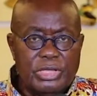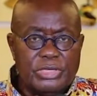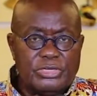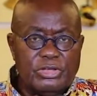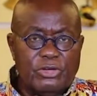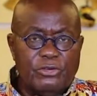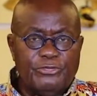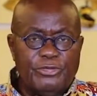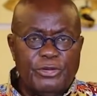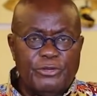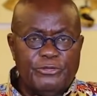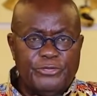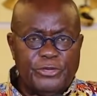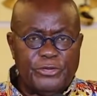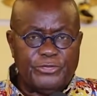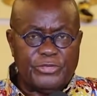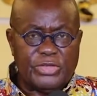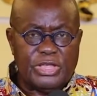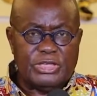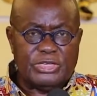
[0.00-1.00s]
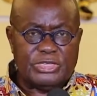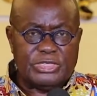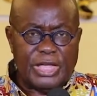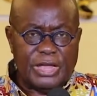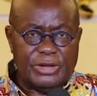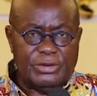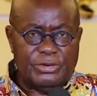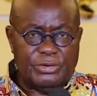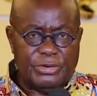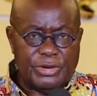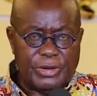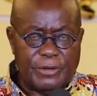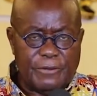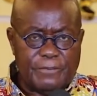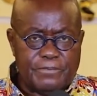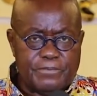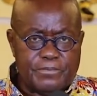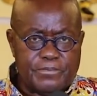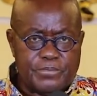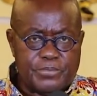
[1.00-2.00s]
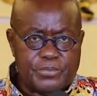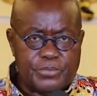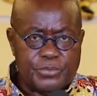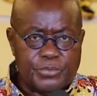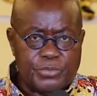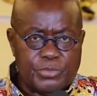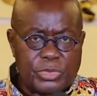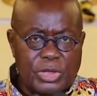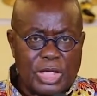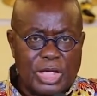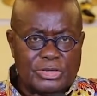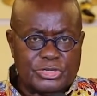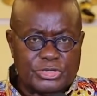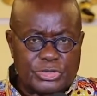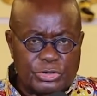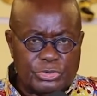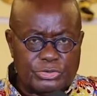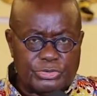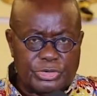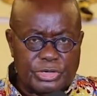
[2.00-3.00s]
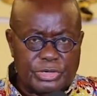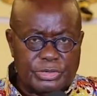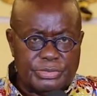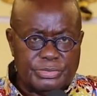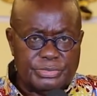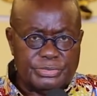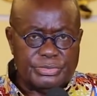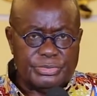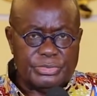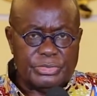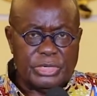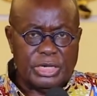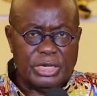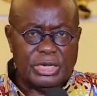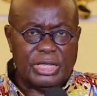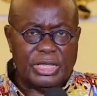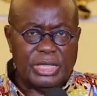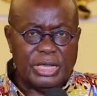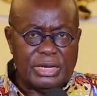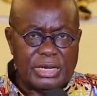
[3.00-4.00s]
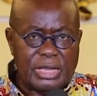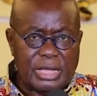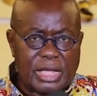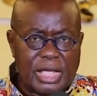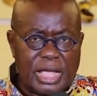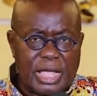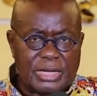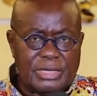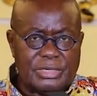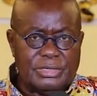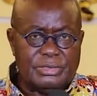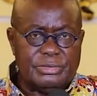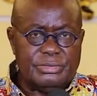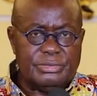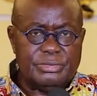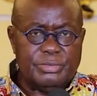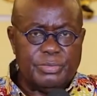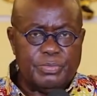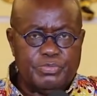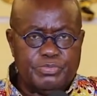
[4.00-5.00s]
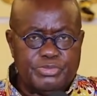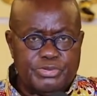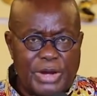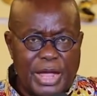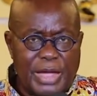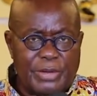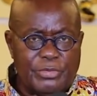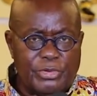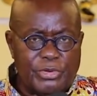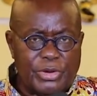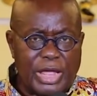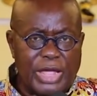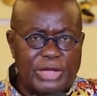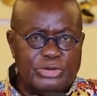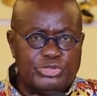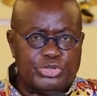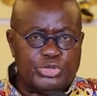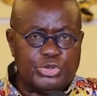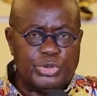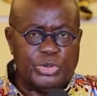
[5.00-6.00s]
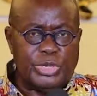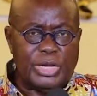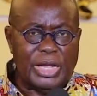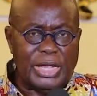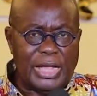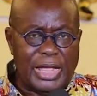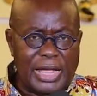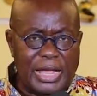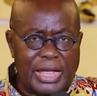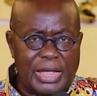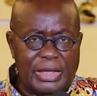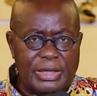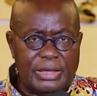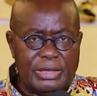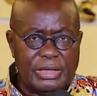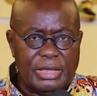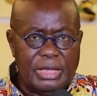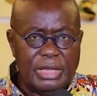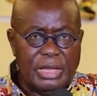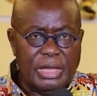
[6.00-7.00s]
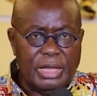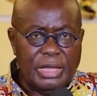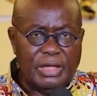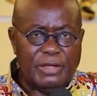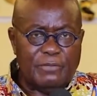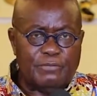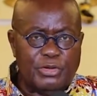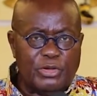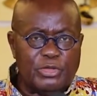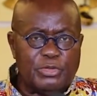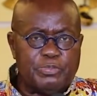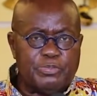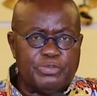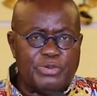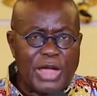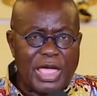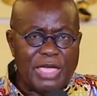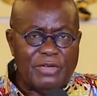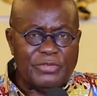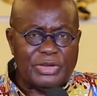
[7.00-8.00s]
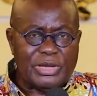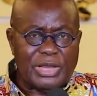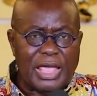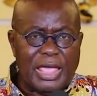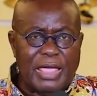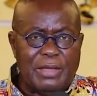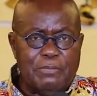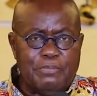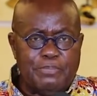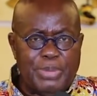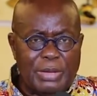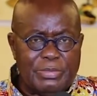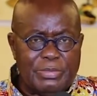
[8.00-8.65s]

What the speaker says: So from 15th January, our children in kindergarten, primary, and junior high in both private and